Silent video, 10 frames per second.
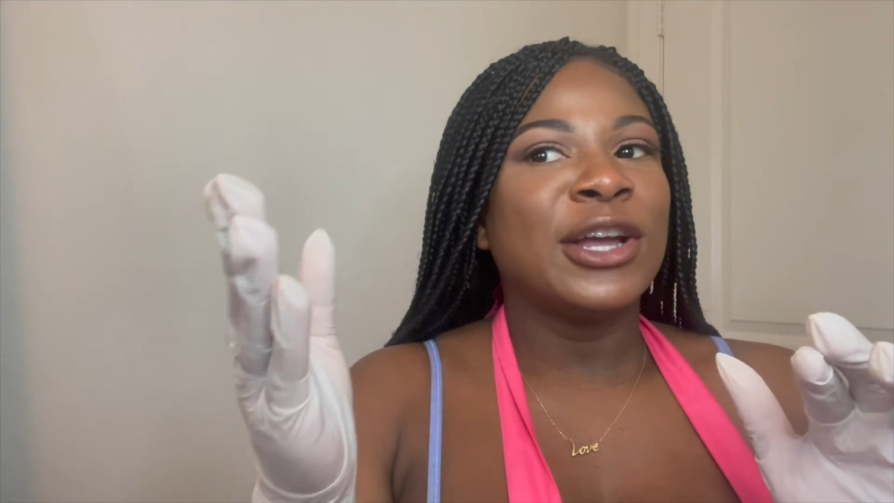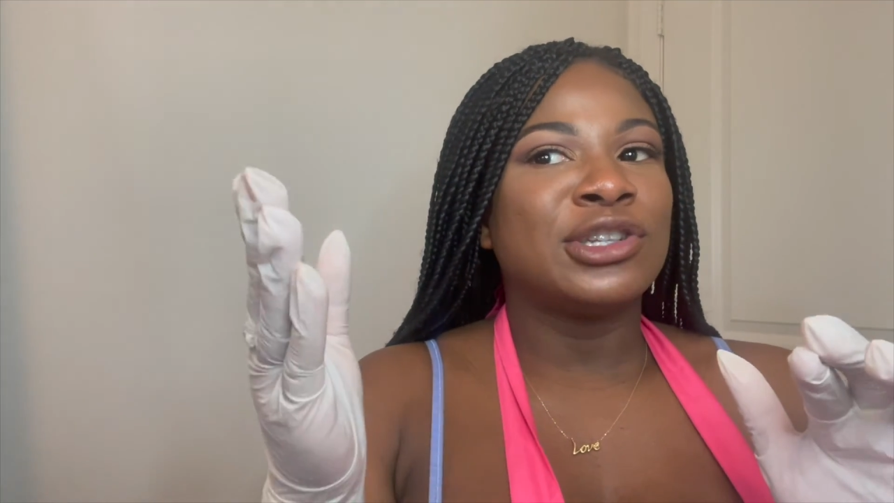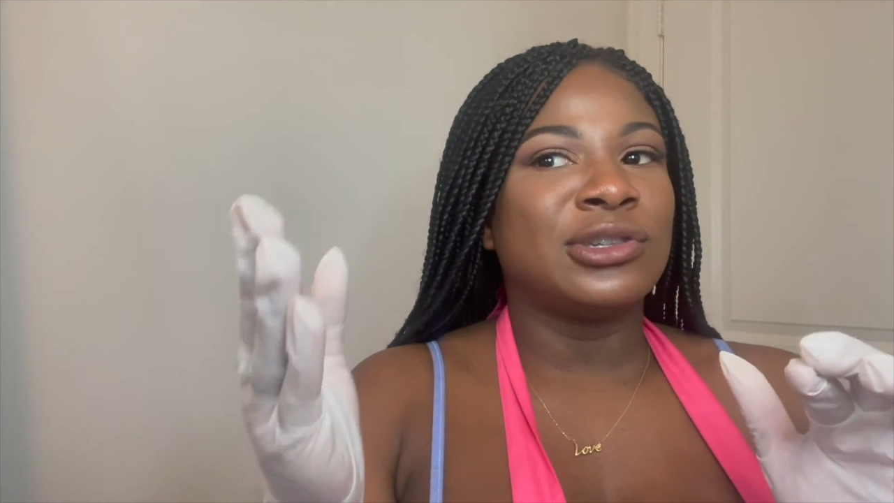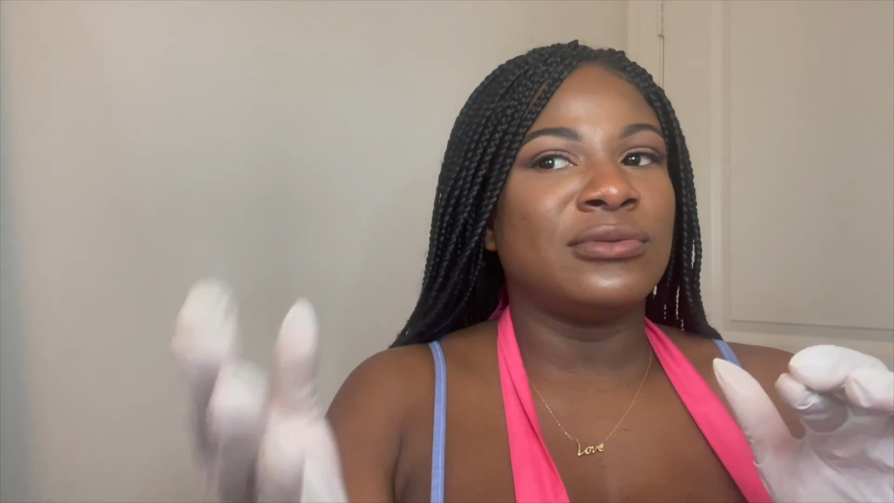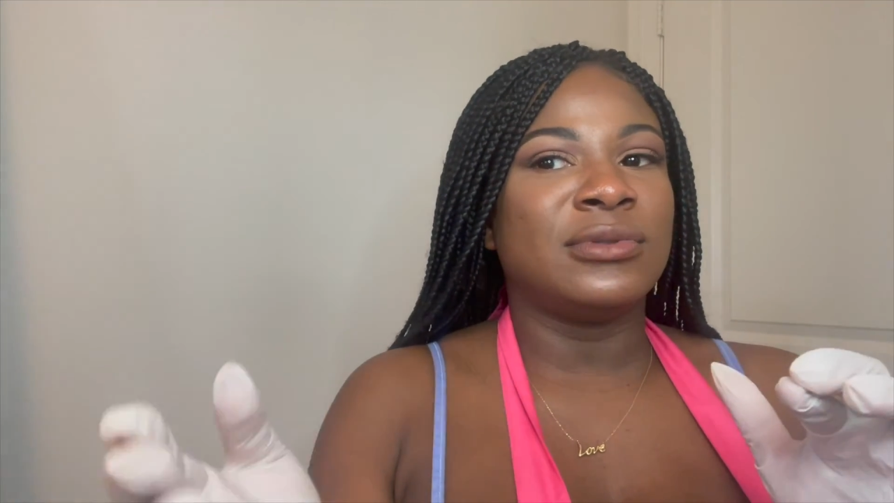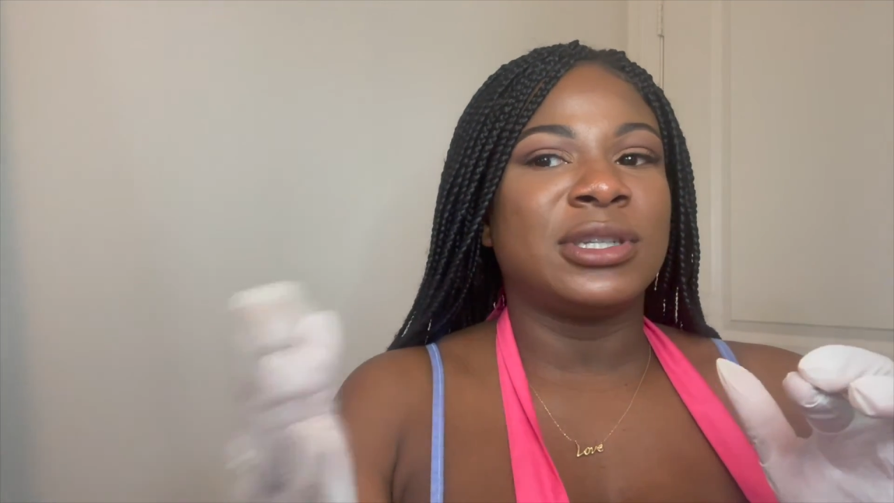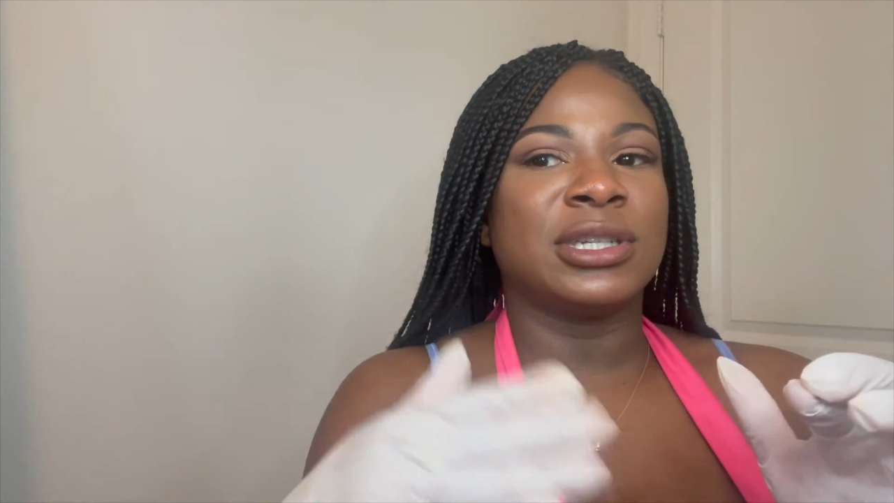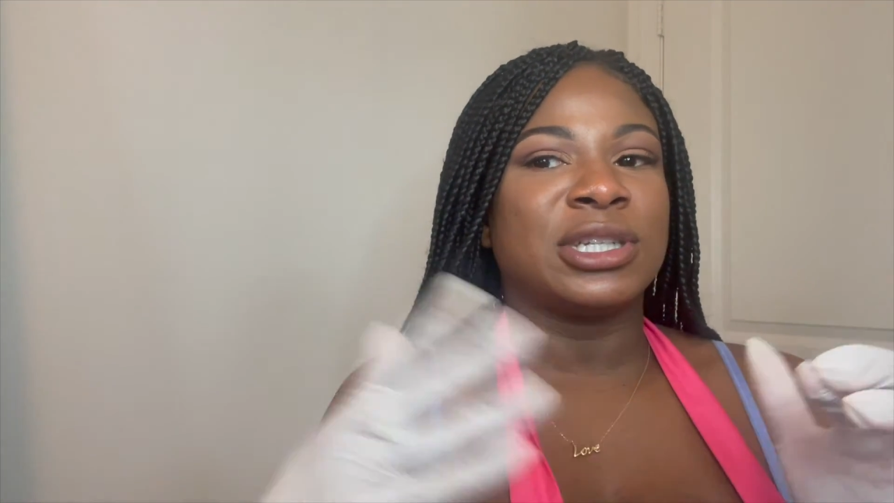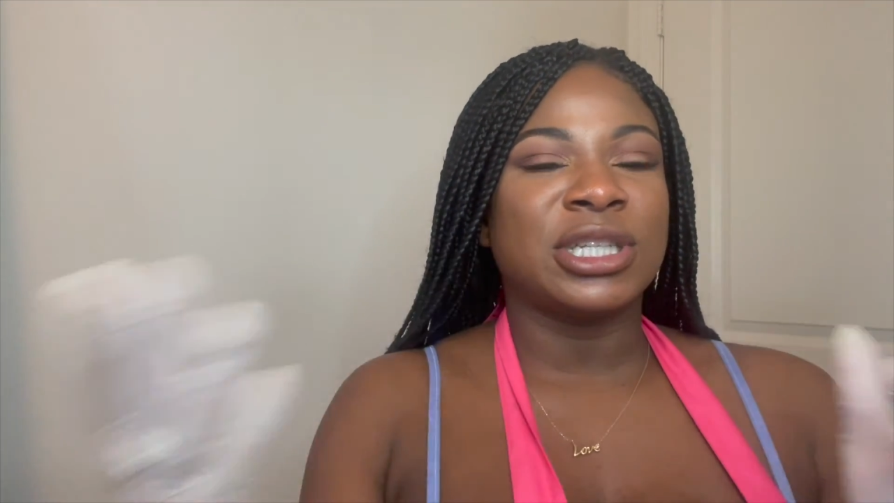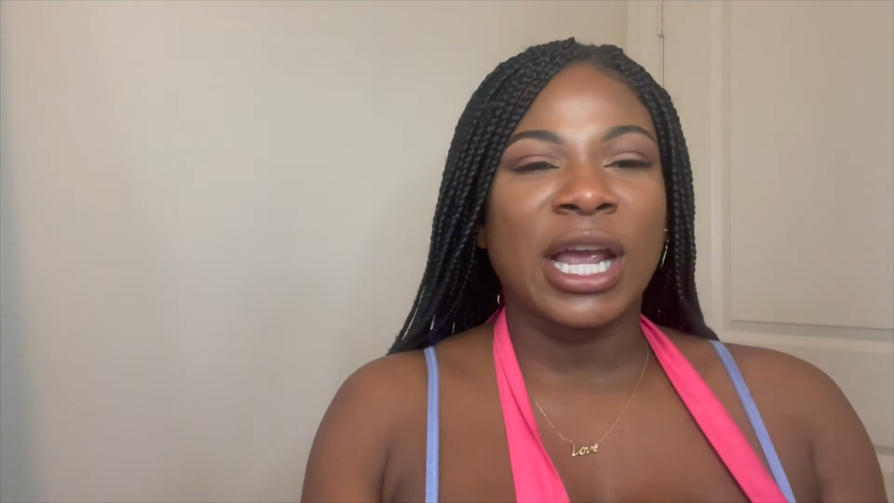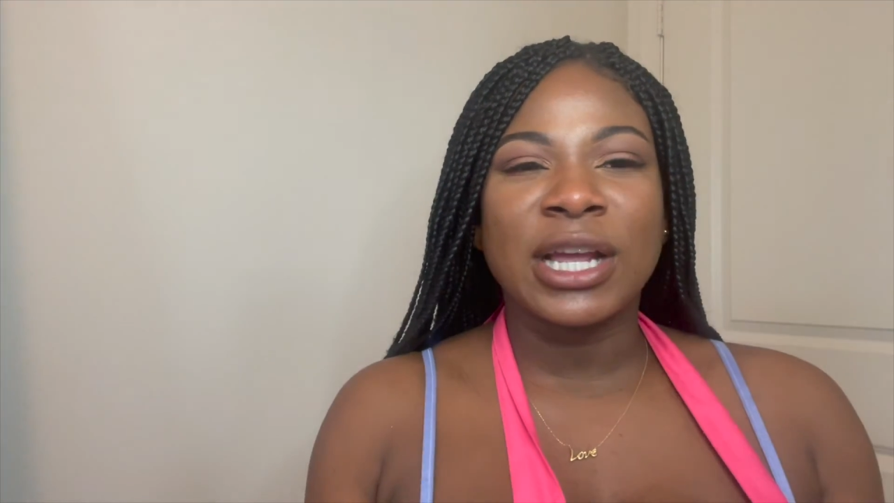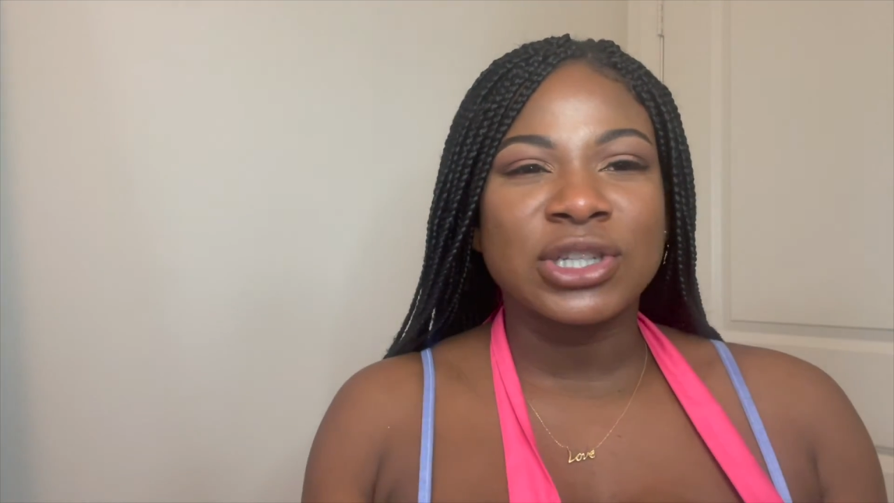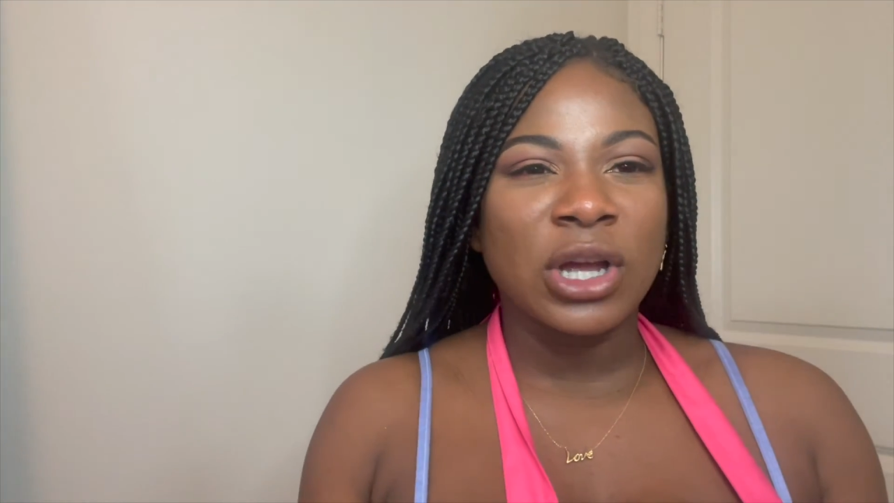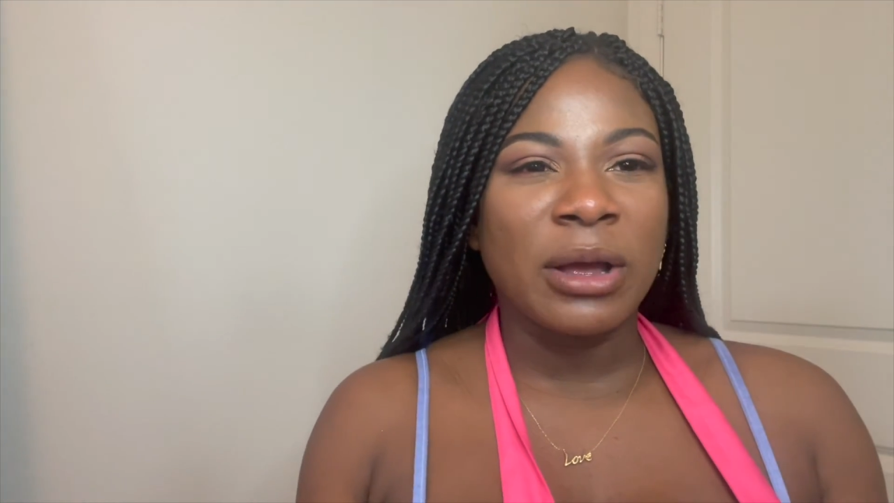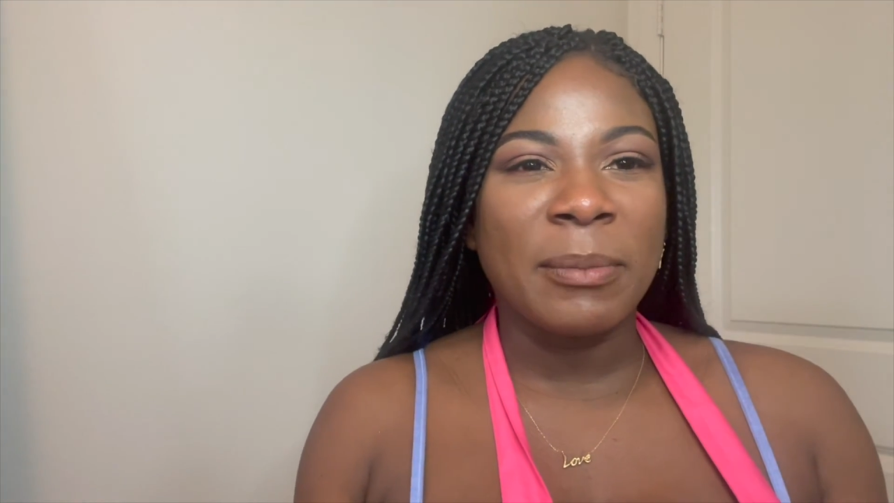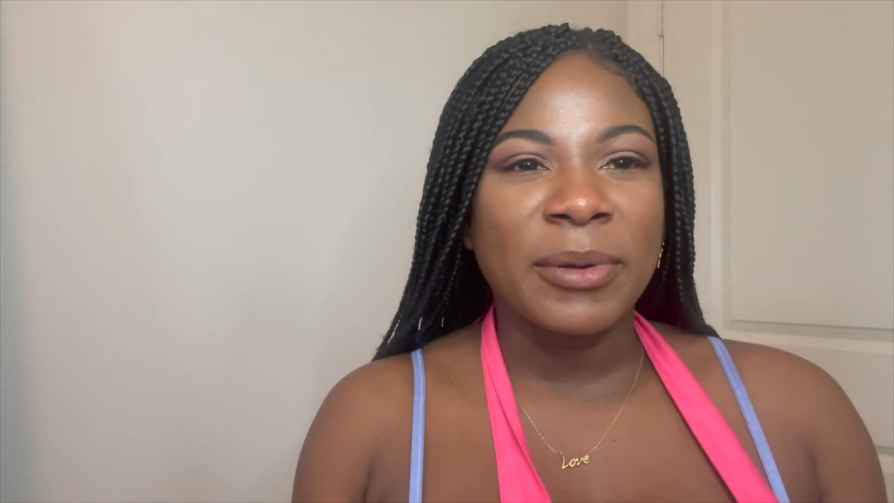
to just change a